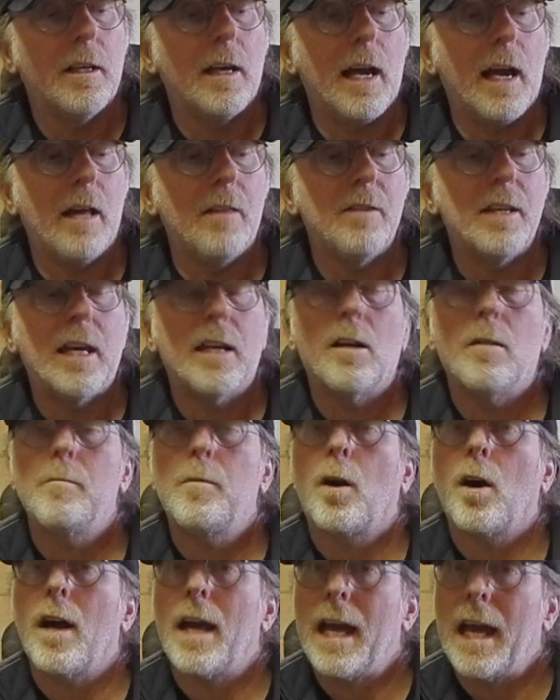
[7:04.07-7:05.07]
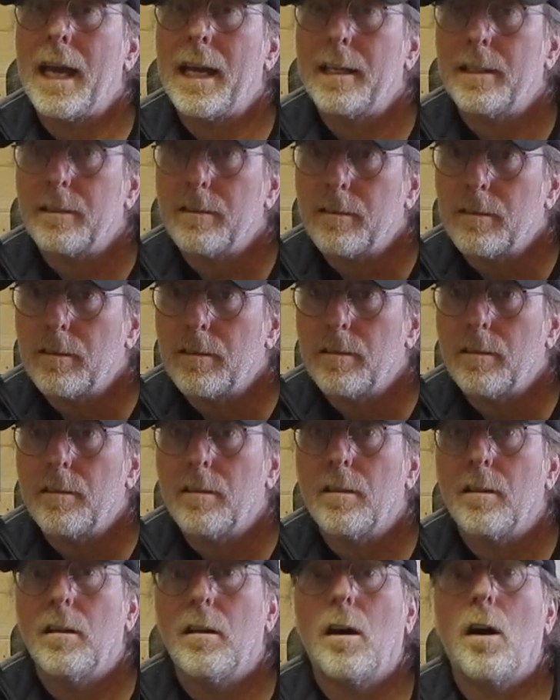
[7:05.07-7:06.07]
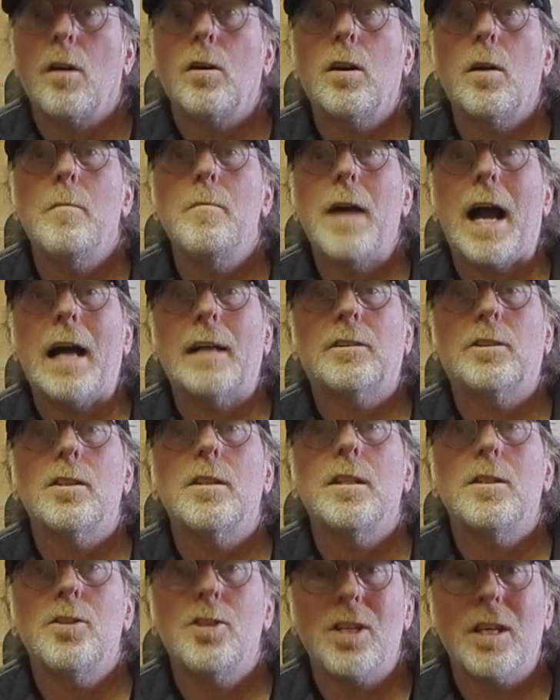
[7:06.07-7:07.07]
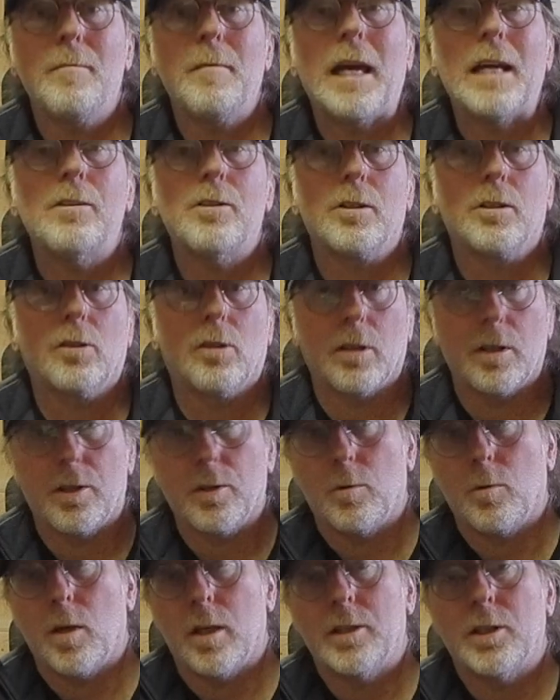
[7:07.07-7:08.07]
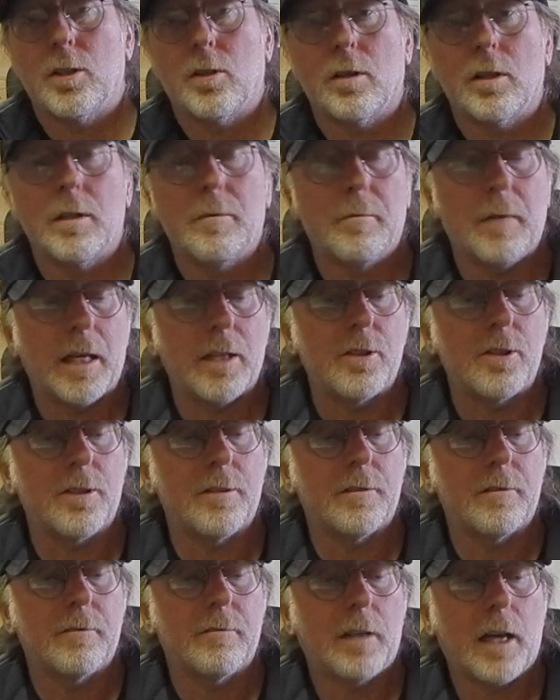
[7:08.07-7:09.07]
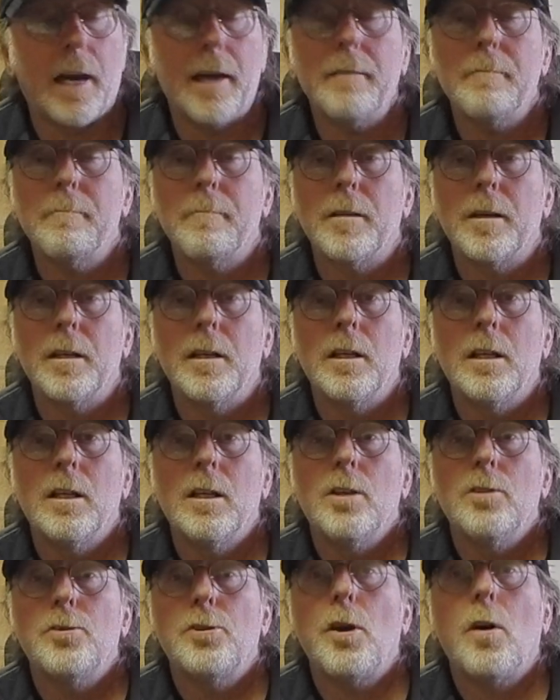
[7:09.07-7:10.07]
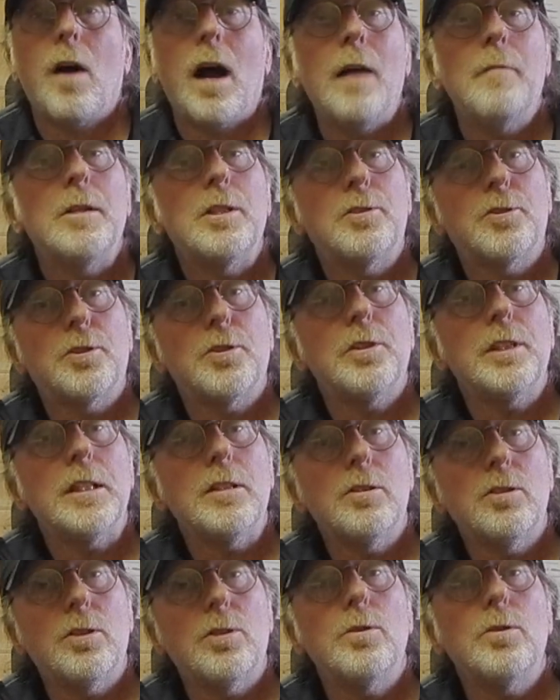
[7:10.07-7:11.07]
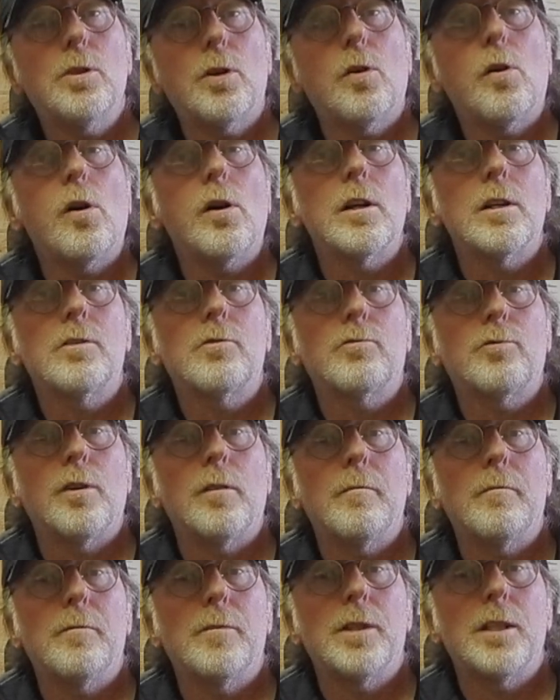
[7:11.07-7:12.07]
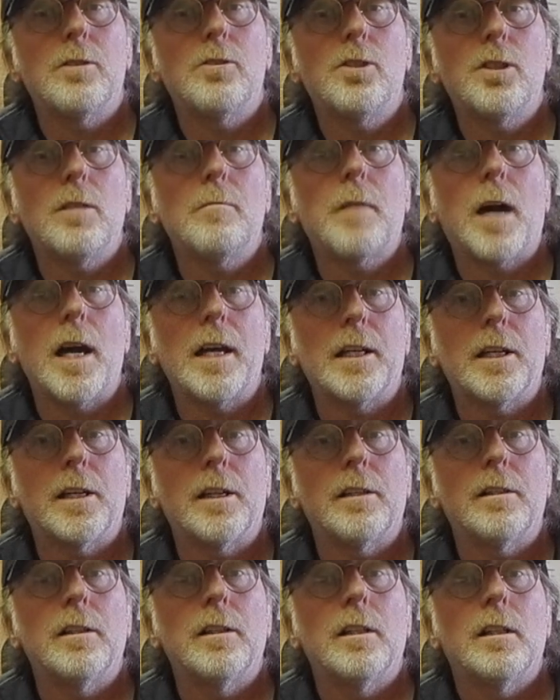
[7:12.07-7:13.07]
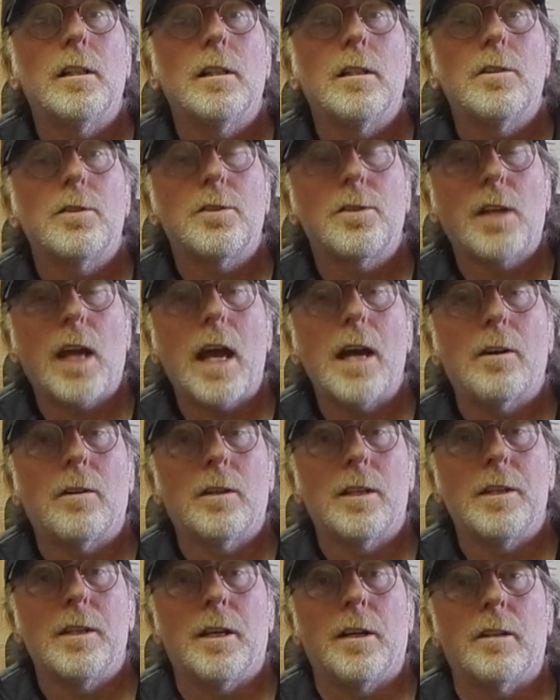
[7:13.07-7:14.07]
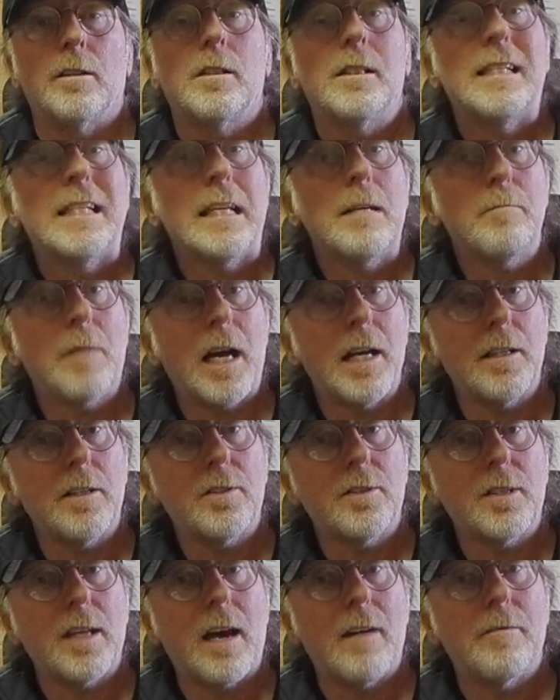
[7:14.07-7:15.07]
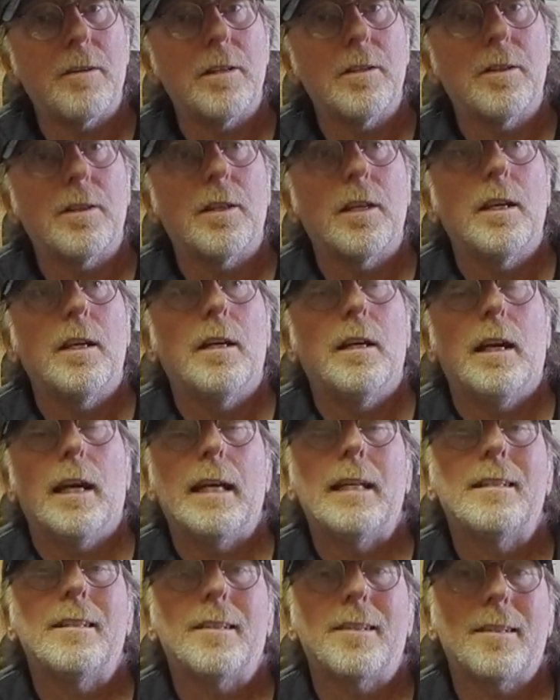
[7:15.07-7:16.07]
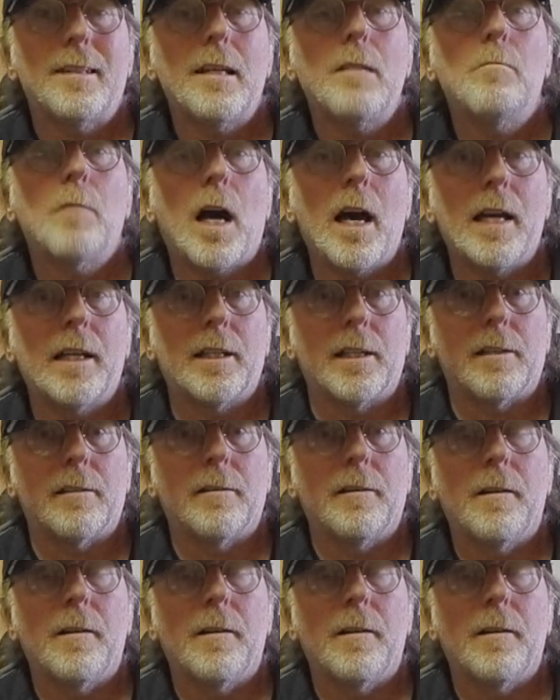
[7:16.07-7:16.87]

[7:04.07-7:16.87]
And then on bar 8, I'll go back to the G major chord, the 1 chord in major. Okay? So I'm inserting 2 chords from the G minor scale in there, D minor 7th and C minor.